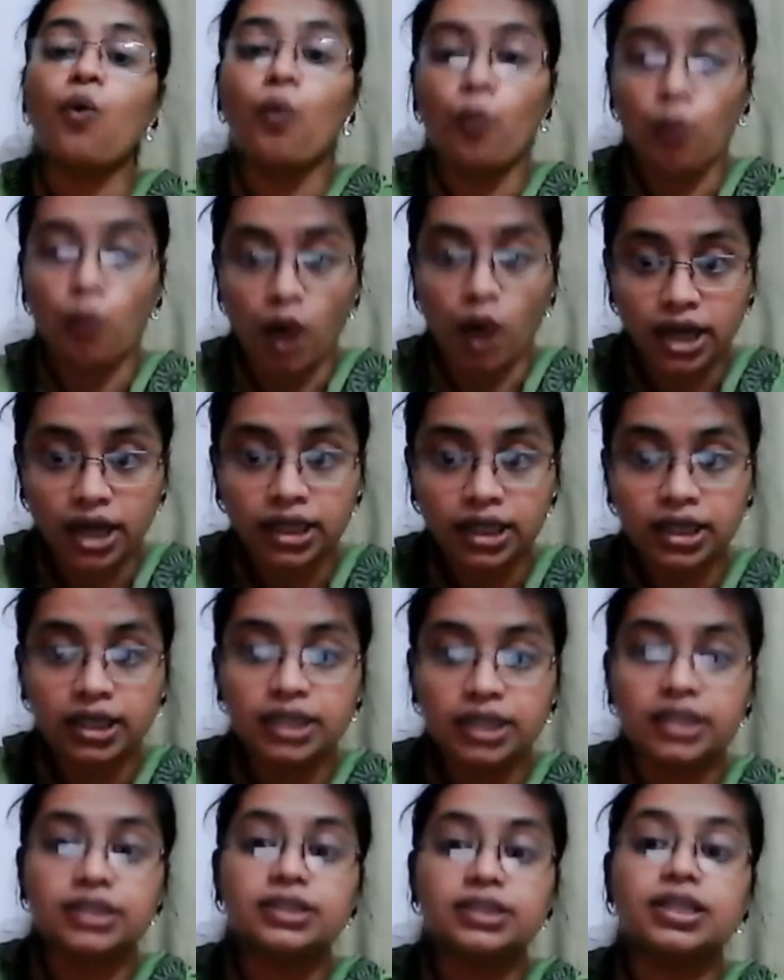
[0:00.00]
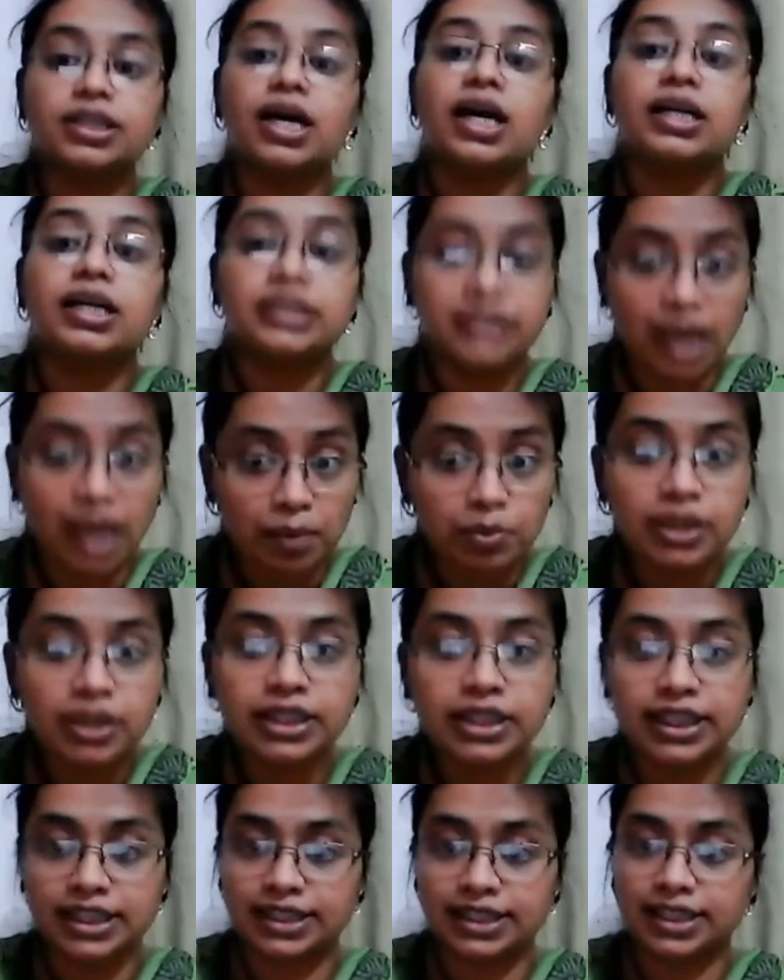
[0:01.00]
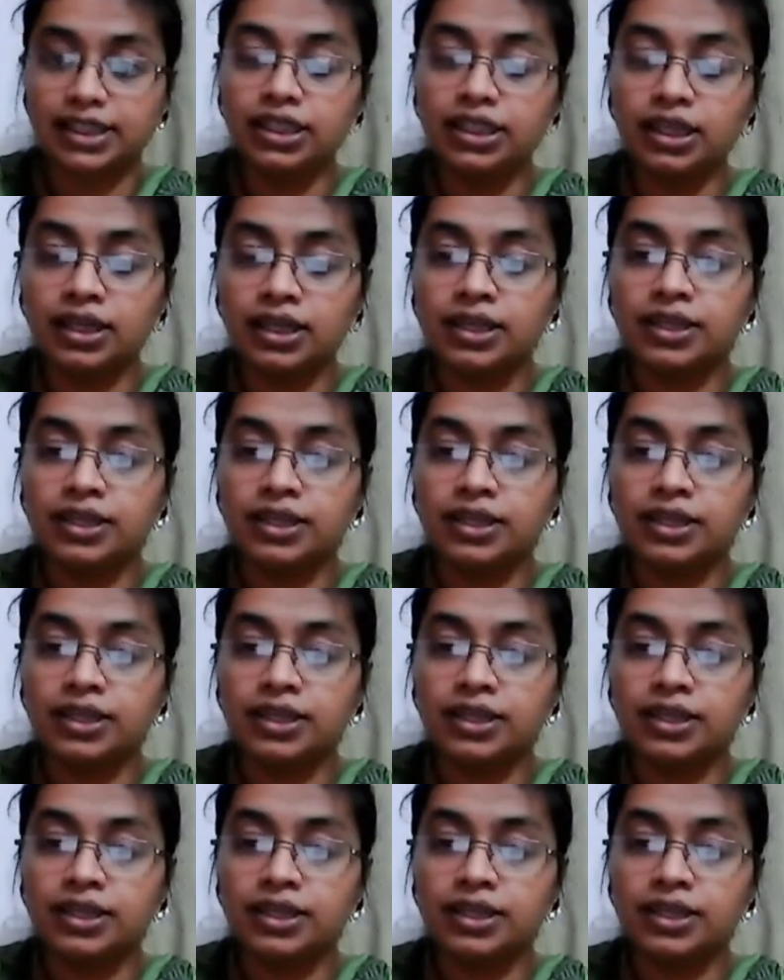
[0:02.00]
One summer season,